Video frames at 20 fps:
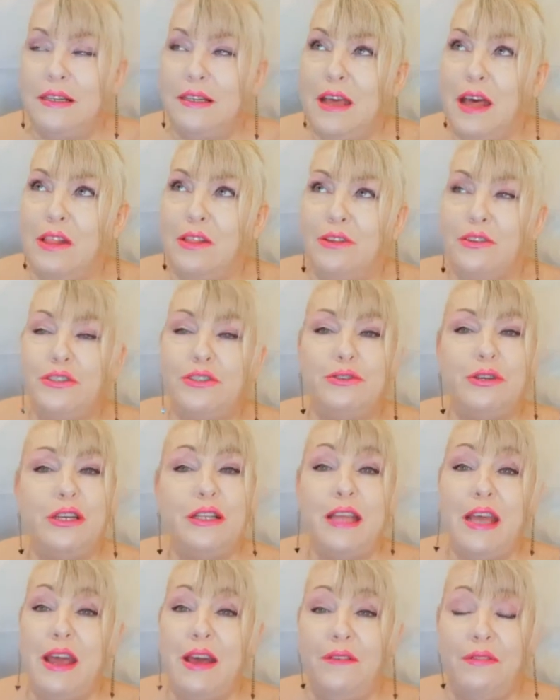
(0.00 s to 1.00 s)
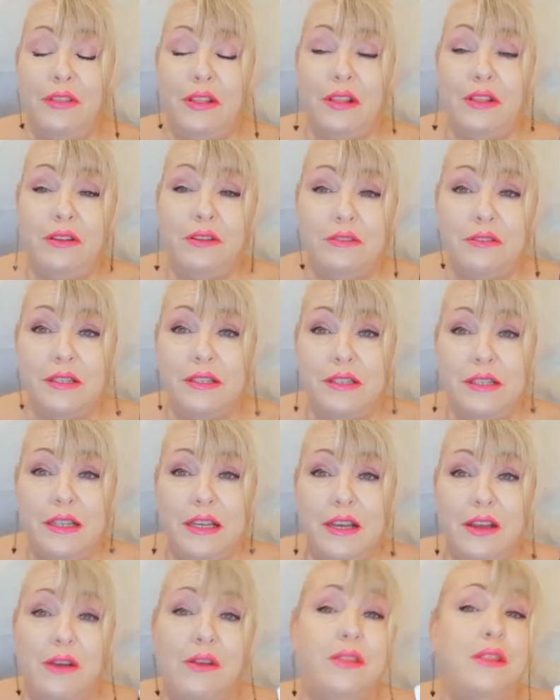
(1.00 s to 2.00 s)
Dollar Tree that have the little
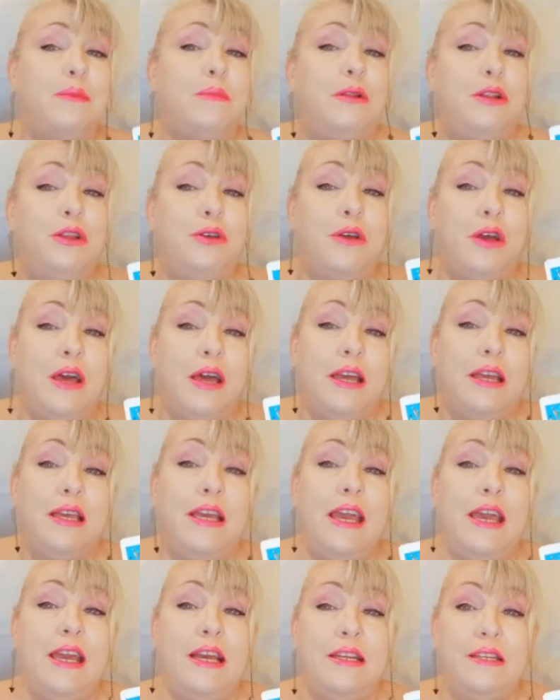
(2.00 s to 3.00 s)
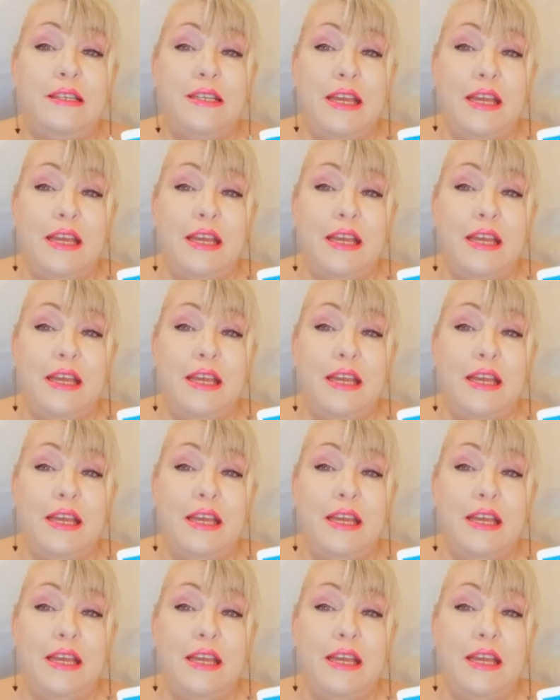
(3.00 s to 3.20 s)
stick on them, and you can